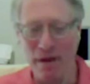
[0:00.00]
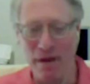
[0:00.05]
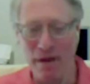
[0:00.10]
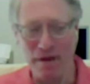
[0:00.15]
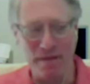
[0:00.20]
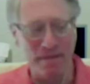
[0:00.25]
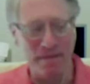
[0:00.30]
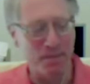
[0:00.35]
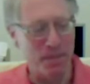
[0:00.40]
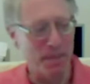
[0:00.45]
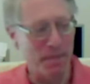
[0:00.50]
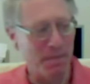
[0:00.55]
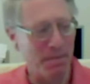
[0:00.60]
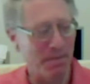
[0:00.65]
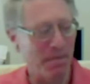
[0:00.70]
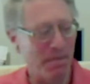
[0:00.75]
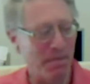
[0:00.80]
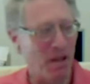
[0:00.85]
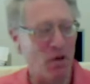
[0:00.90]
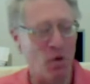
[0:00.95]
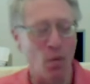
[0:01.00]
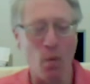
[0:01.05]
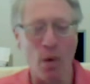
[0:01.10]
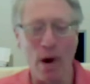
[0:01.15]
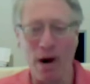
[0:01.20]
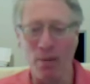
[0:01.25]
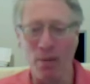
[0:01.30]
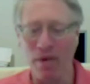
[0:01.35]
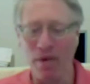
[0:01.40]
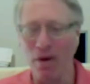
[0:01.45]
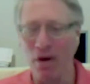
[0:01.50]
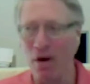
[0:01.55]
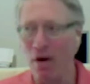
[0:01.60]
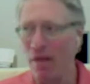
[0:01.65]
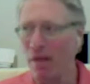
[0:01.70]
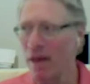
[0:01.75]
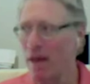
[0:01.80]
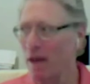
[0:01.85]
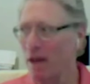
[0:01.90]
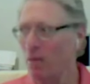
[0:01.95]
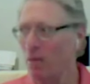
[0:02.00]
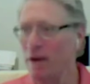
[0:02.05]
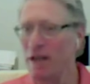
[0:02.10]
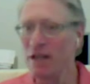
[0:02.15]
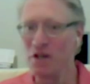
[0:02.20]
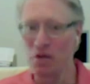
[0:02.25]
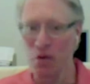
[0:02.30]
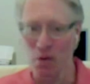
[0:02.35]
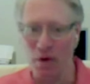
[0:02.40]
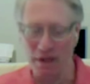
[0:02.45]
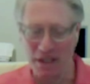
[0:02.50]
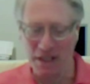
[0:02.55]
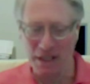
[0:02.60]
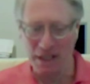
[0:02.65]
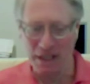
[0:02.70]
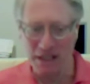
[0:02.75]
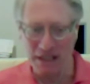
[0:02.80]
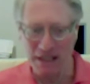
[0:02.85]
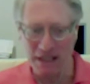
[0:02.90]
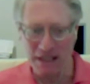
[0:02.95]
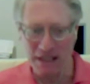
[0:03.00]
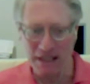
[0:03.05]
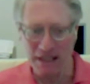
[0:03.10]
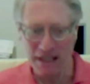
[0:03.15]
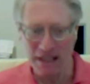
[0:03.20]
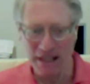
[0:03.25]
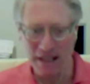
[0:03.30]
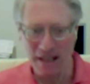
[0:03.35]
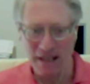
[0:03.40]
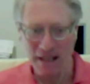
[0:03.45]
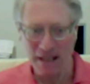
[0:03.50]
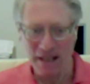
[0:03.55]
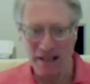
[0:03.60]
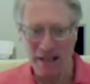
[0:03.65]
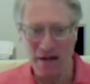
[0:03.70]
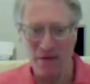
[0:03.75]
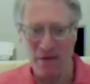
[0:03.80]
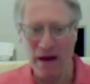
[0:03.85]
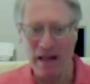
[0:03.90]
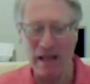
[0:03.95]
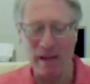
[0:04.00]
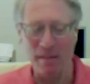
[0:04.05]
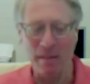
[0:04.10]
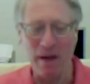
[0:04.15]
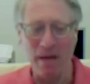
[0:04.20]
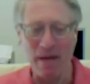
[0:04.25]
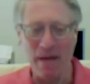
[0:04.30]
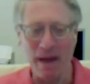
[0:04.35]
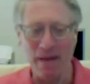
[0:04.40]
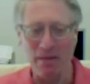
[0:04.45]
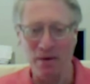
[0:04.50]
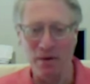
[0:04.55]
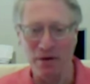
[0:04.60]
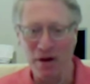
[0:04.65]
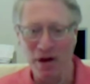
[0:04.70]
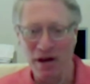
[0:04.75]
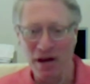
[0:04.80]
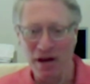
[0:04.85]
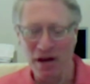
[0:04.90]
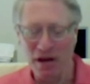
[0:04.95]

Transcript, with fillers: the wherewithal, the resources developed in them